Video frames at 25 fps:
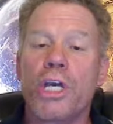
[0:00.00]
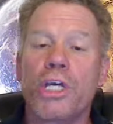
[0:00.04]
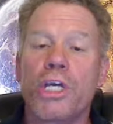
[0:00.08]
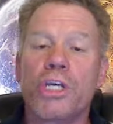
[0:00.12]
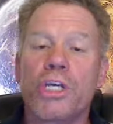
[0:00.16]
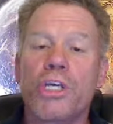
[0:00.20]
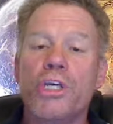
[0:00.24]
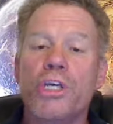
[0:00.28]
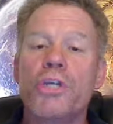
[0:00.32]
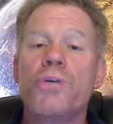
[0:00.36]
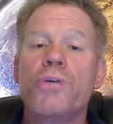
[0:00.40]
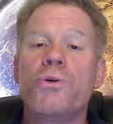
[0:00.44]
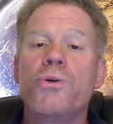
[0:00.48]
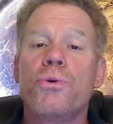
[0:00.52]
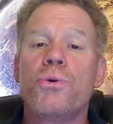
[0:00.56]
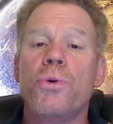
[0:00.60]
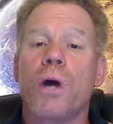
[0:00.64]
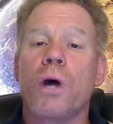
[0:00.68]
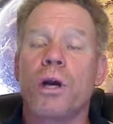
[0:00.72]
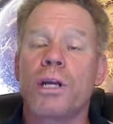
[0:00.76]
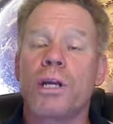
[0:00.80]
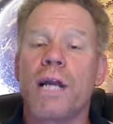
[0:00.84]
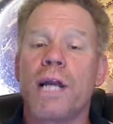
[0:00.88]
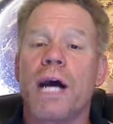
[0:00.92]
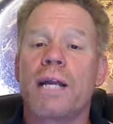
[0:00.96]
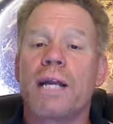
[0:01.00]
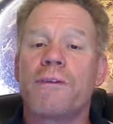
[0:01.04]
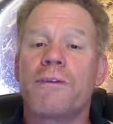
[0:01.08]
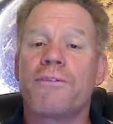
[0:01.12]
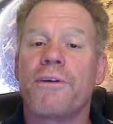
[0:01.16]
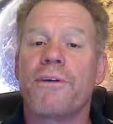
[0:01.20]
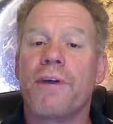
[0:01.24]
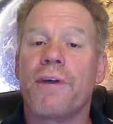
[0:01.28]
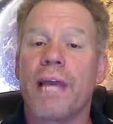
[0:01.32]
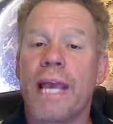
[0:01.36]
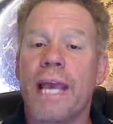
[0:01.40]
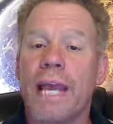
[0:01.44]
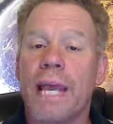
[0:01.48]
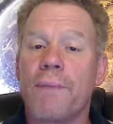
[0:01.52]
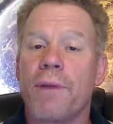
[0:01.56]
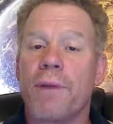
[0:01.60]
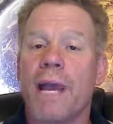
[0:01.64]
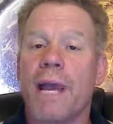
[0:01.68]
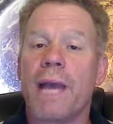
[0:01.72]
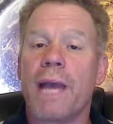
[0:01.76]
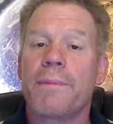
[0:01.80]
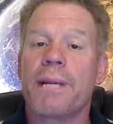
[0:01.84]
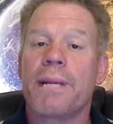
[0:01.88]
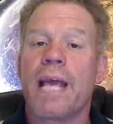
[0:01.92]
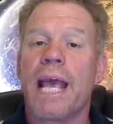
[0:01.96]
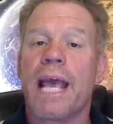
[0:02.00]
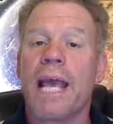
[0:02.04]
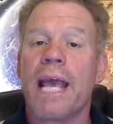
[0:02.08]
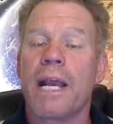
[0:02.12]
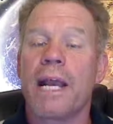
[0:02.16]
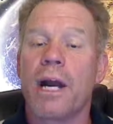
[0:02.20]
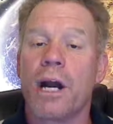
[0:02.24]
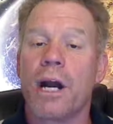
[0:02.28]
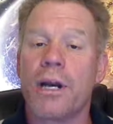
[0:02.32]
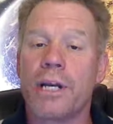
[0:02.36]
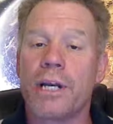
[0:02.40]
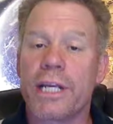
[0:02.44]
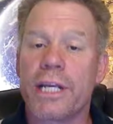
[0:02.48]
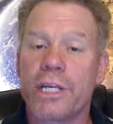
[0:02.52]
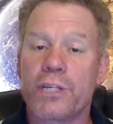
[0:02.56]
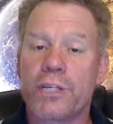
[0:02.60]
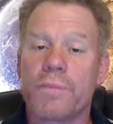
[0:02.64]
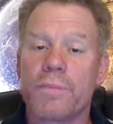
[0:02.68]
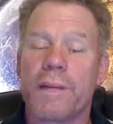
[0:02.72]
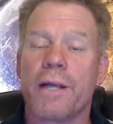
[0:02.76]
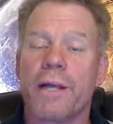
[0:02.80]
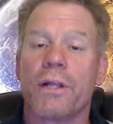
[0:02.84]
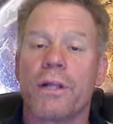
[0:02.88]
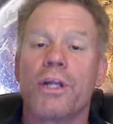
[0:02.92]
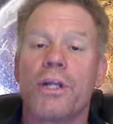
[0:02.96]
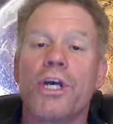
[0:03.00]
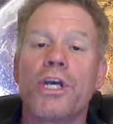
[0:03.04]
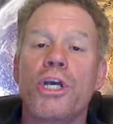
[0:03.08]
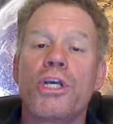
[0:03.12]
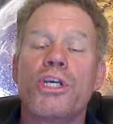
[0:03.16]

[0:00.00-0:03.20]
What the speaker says: You are not of Abraham and Hagar and Ishmael.